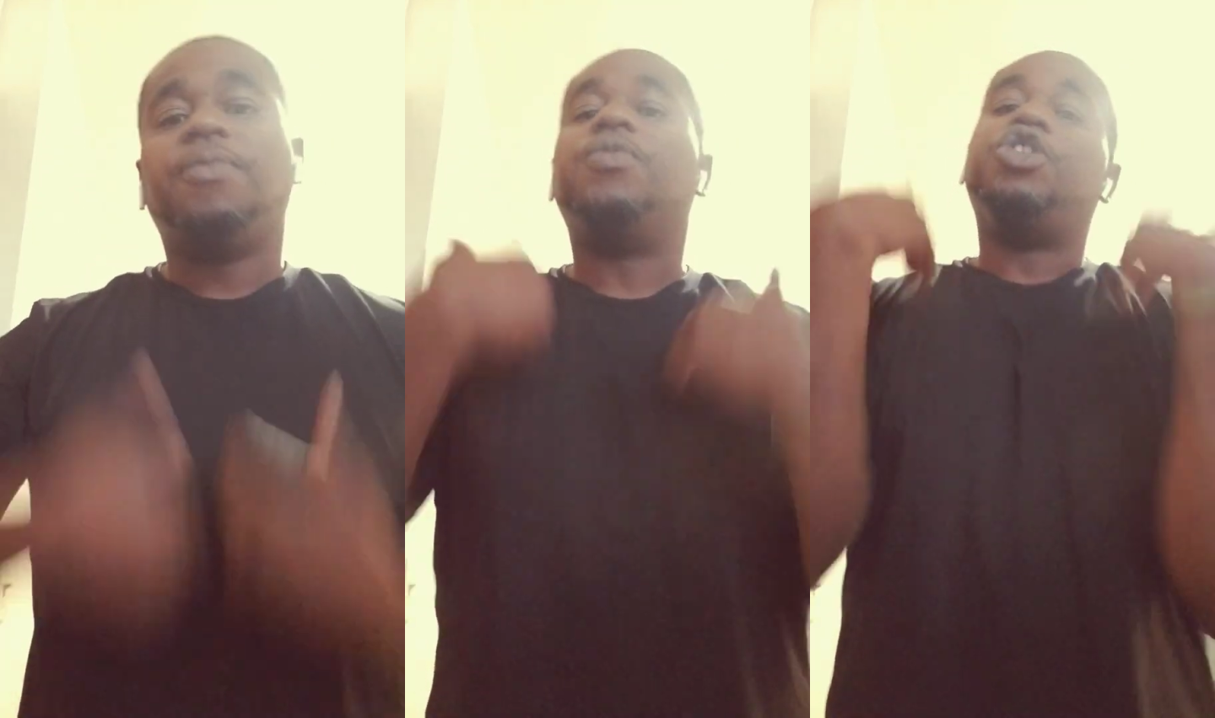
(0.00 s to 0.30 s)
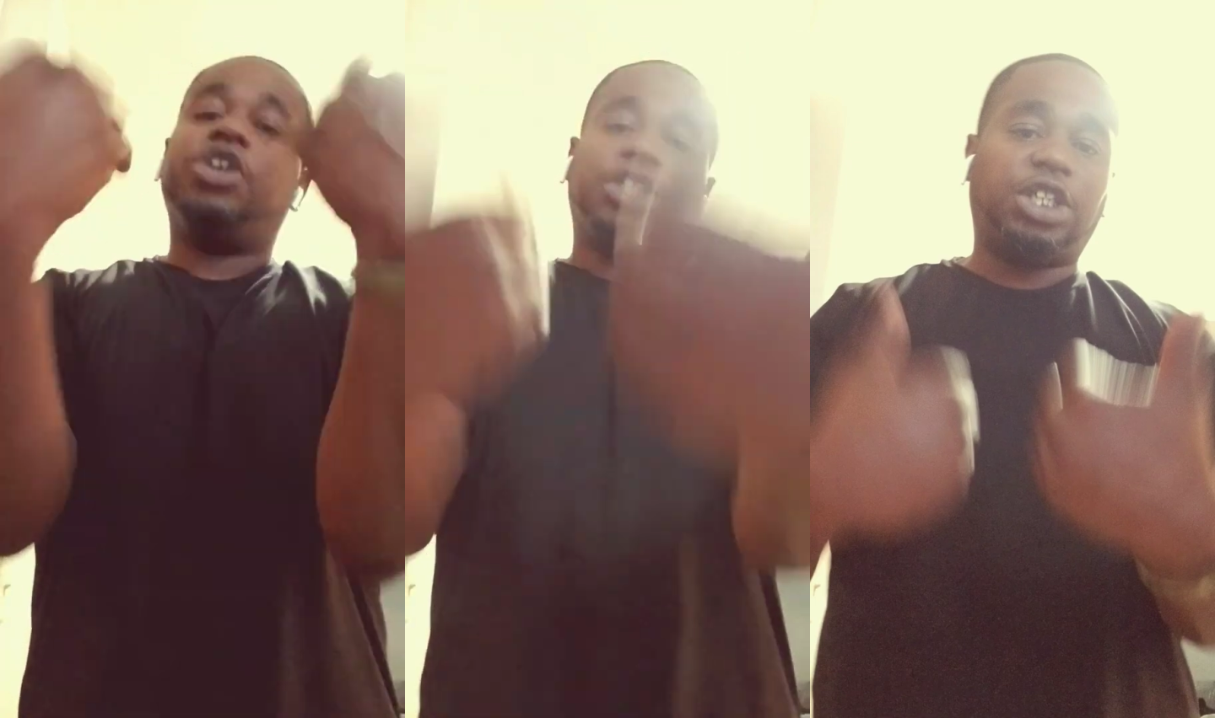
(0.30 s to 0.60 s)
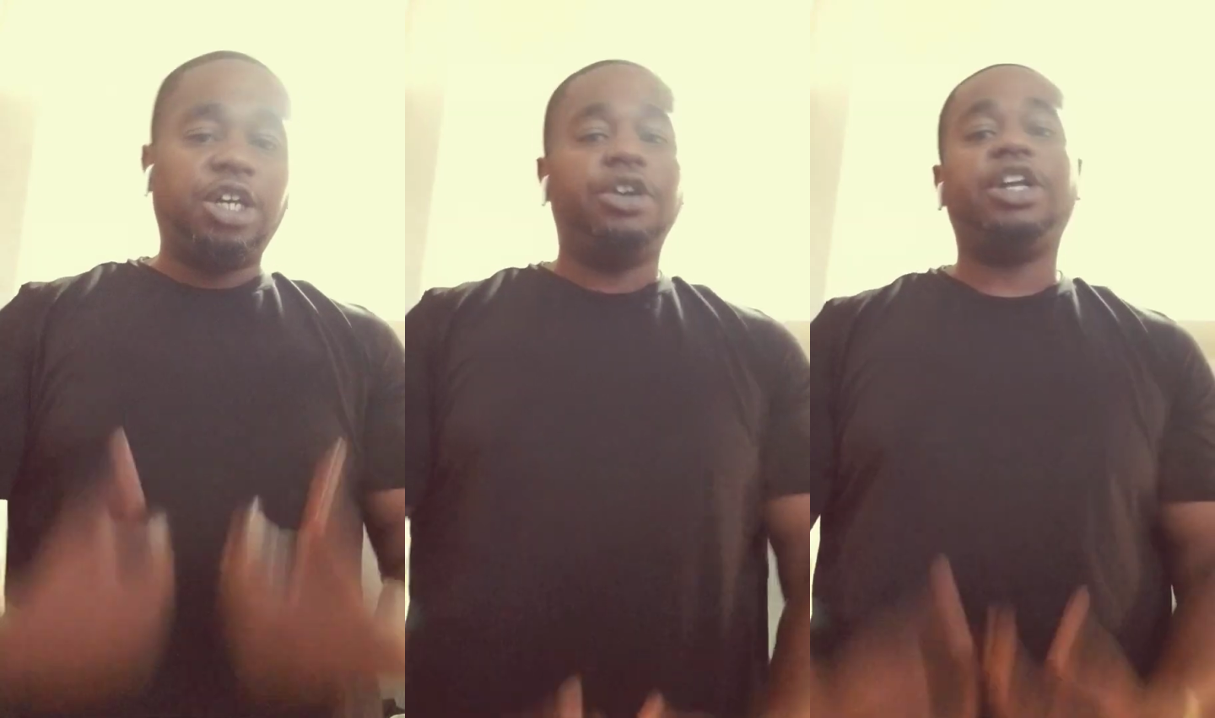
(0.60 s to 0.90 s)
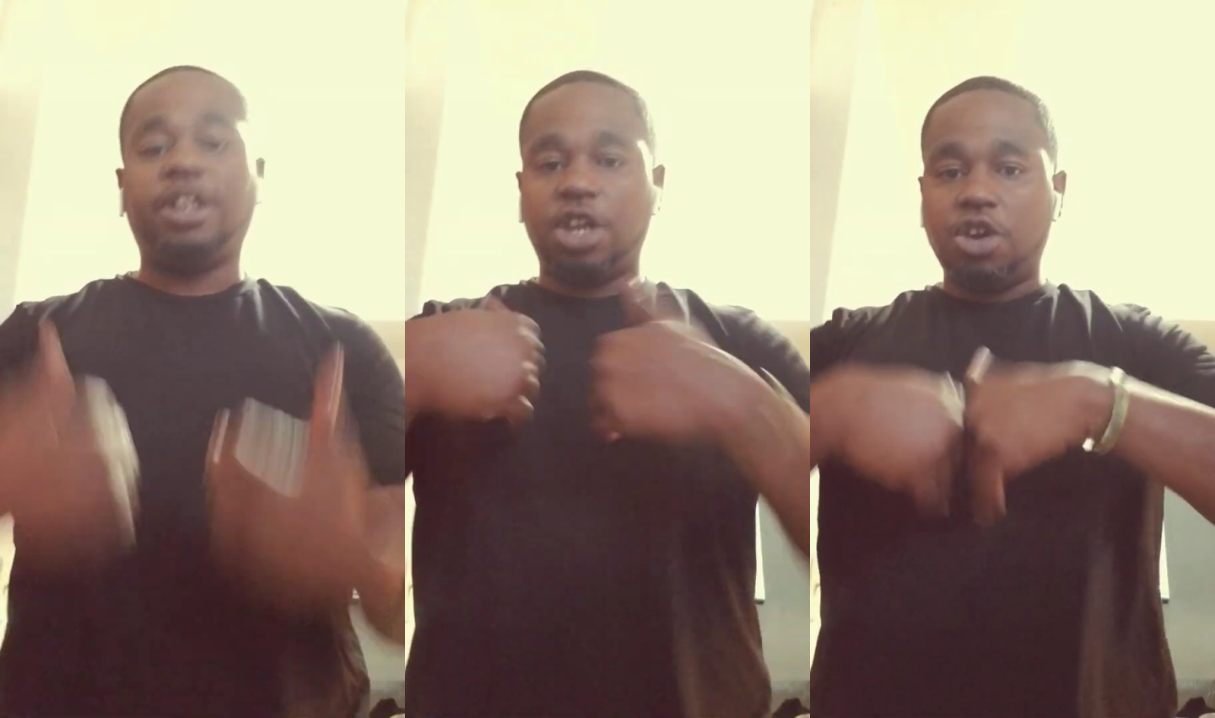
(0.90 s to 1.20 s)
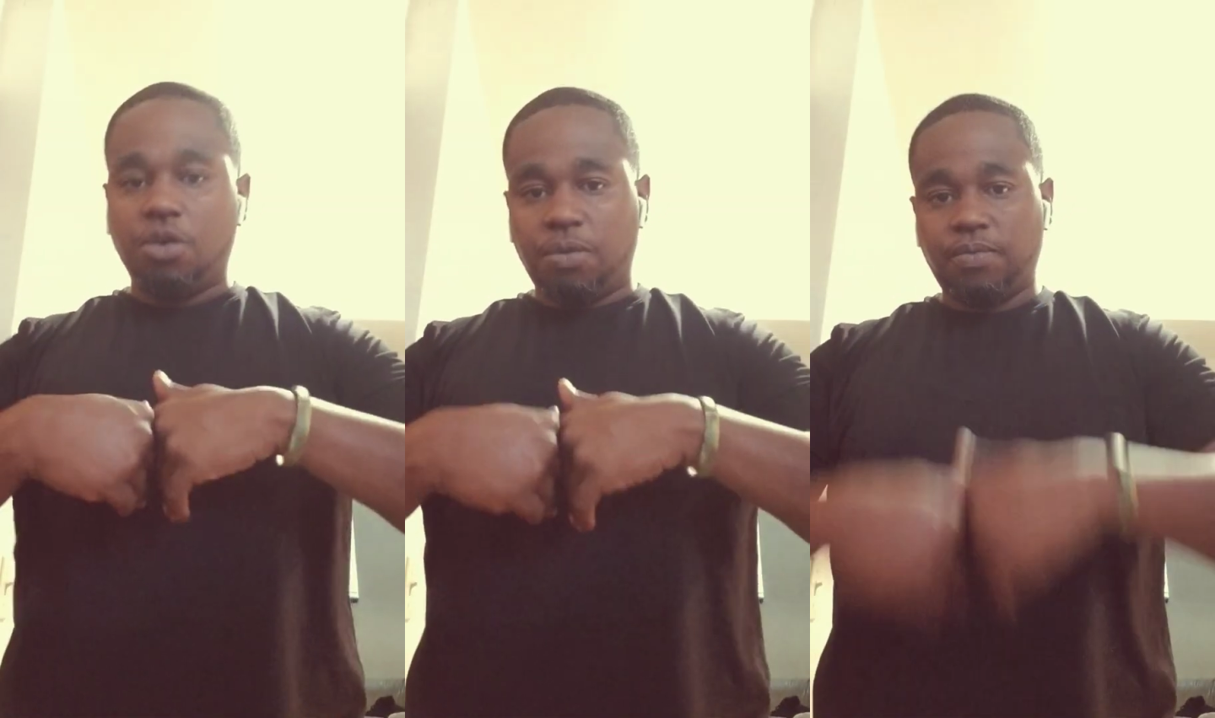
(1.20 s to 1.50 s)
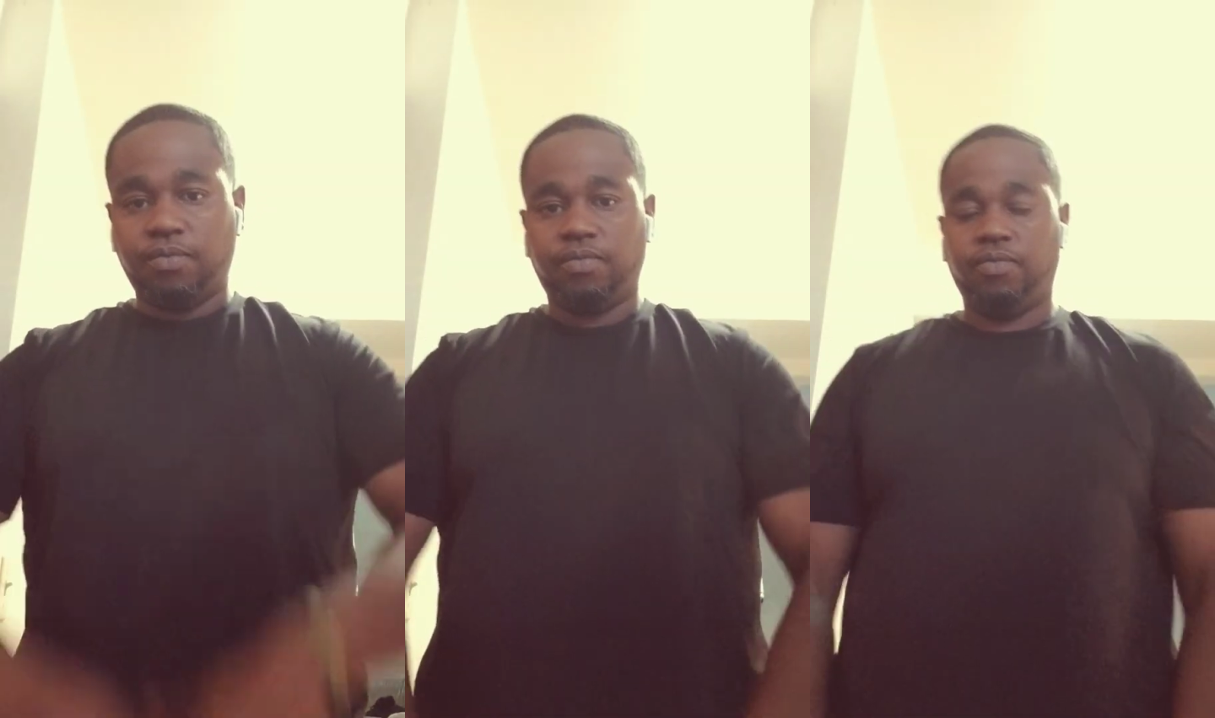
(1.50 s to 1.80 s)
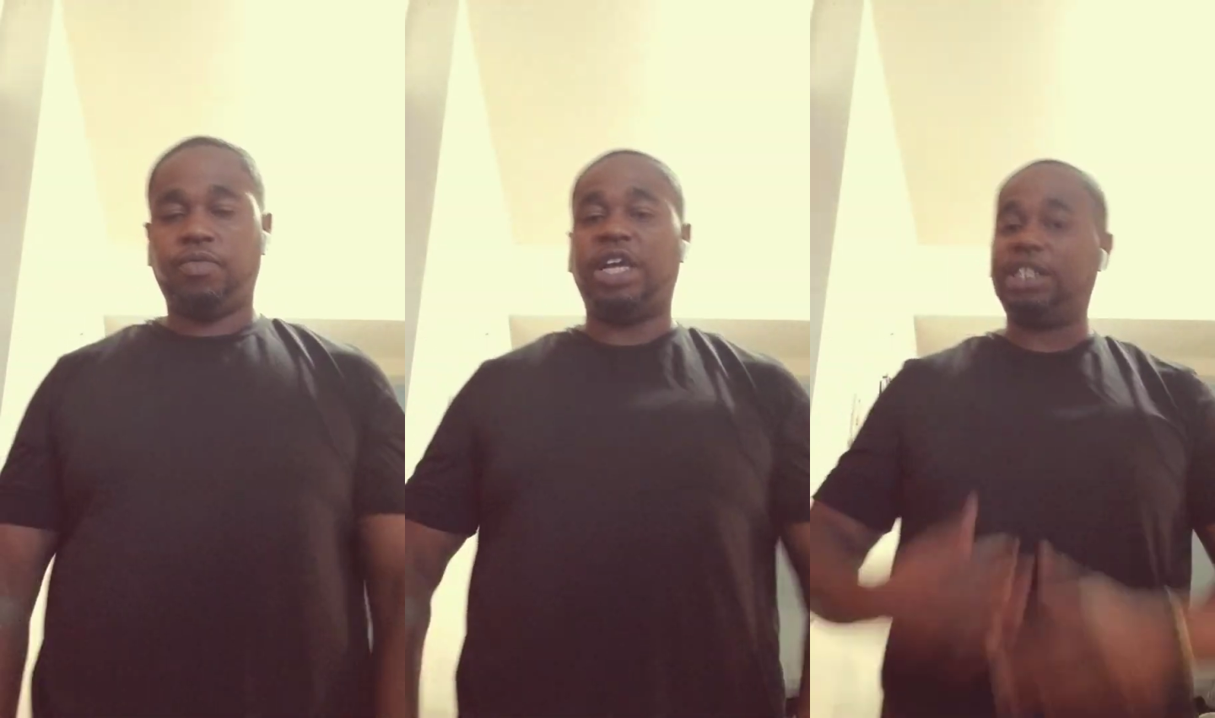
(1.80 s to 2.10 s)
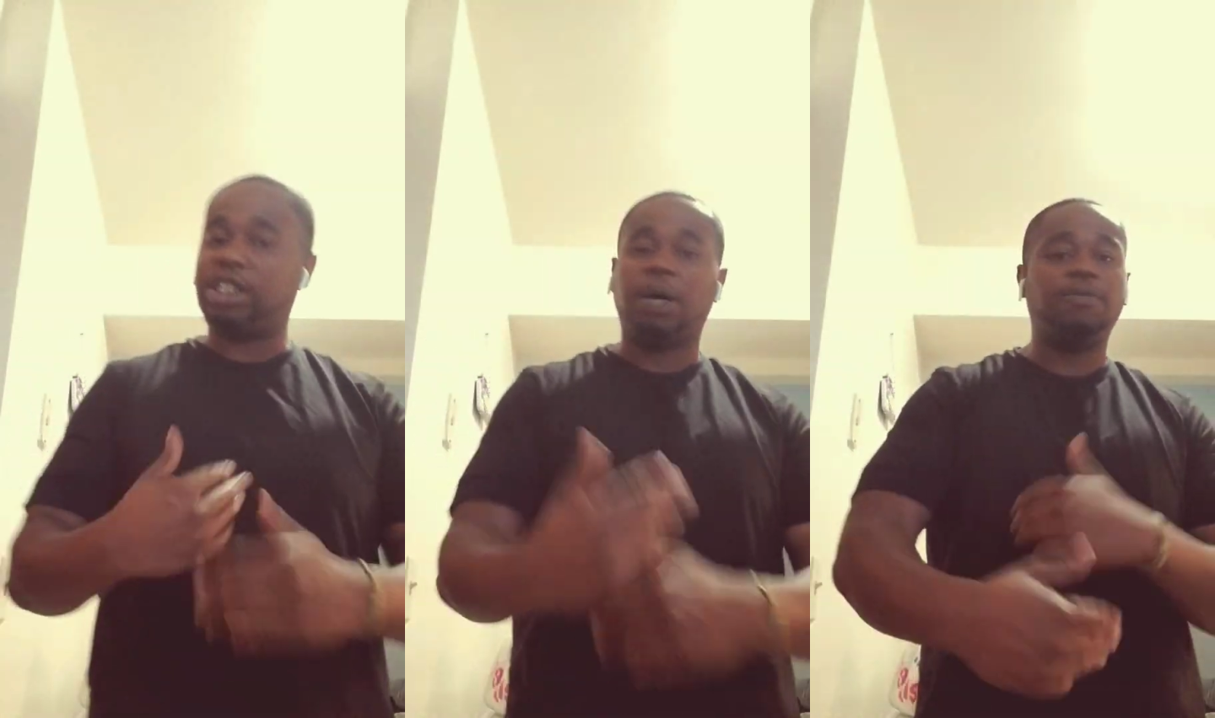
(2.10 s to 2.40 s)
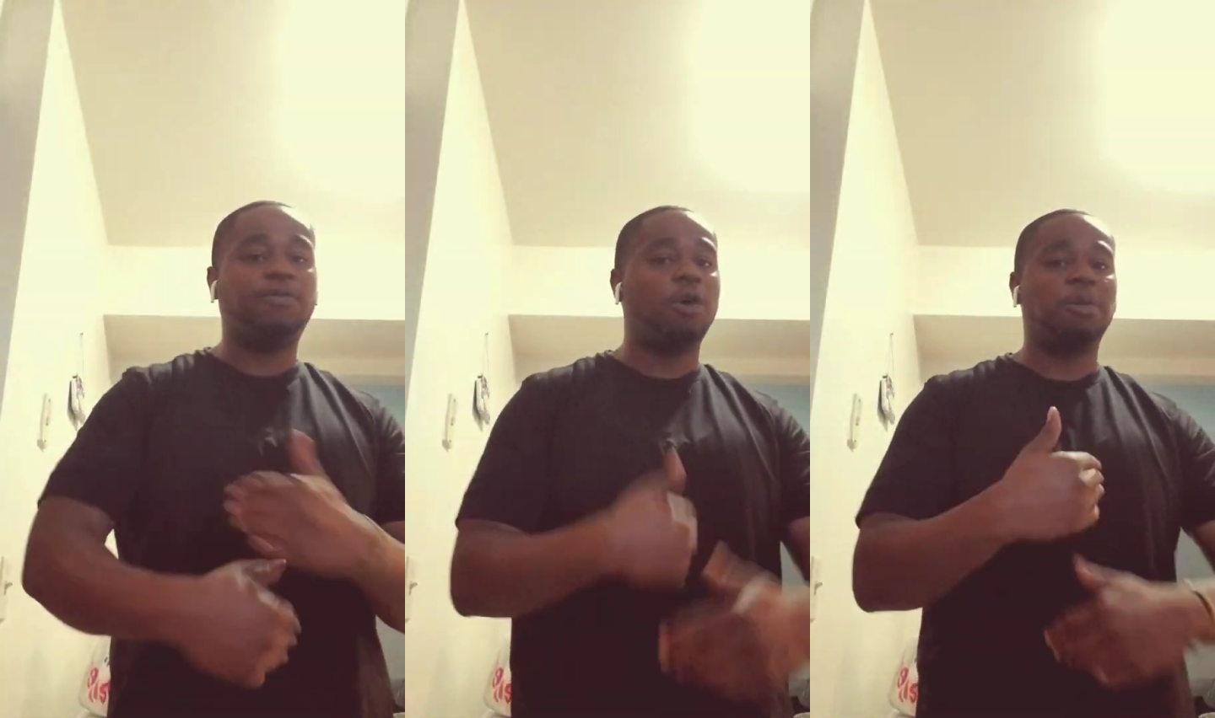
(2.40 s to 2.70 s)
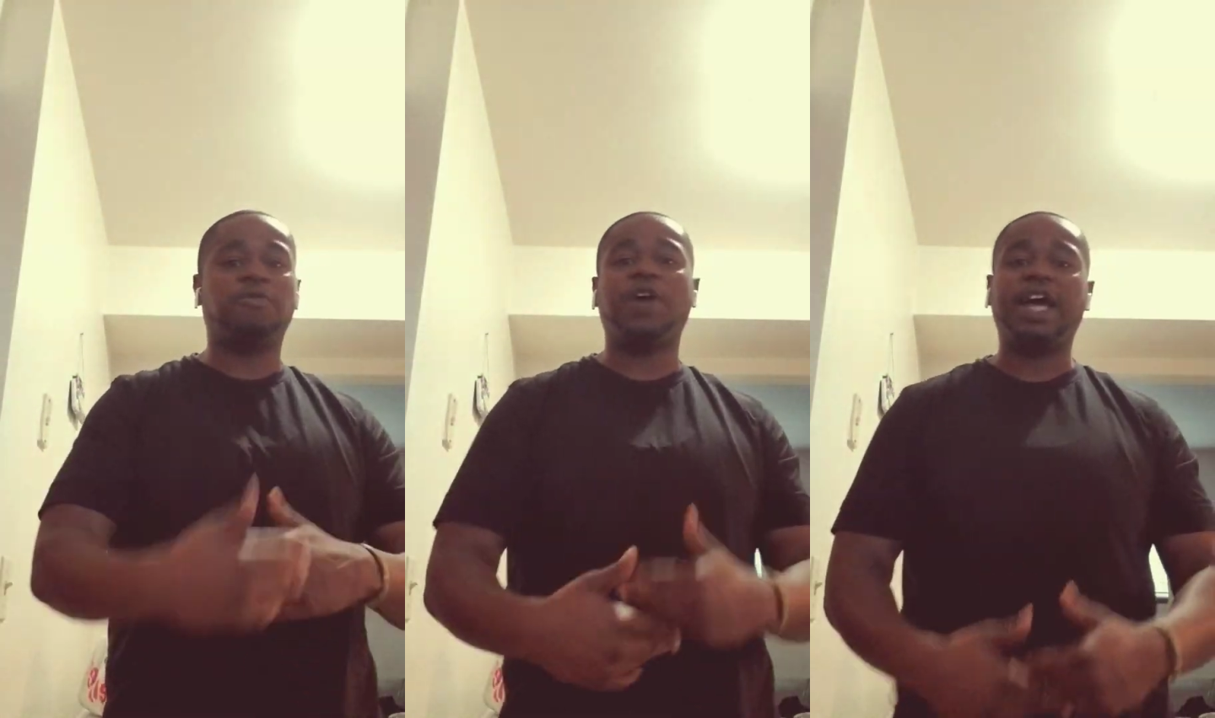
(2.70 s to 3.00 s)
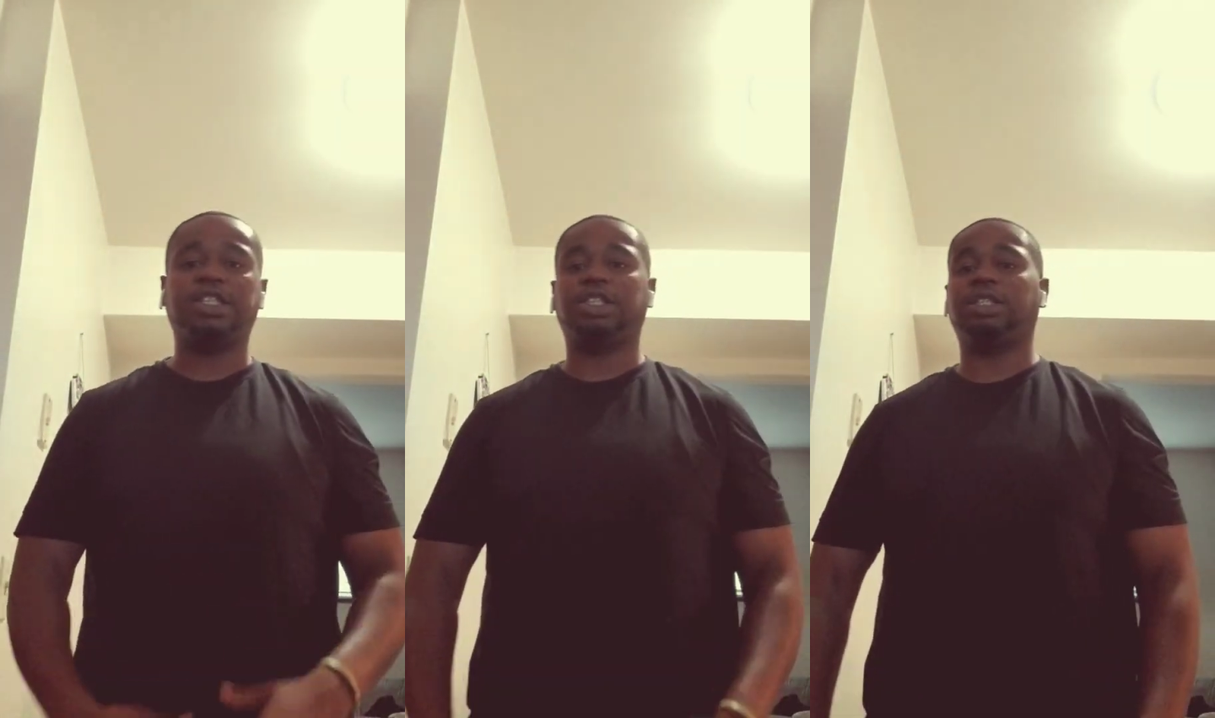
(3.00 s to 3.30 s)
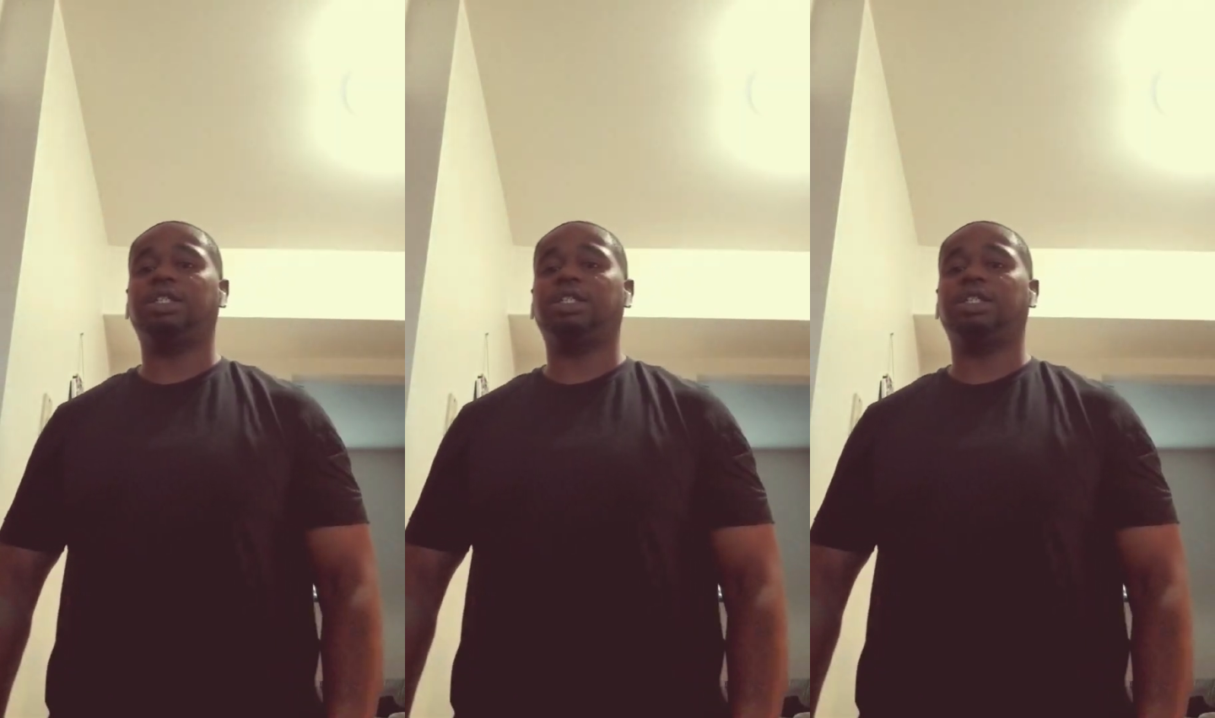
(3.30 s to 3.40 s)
you're centered in you in some form or fashion.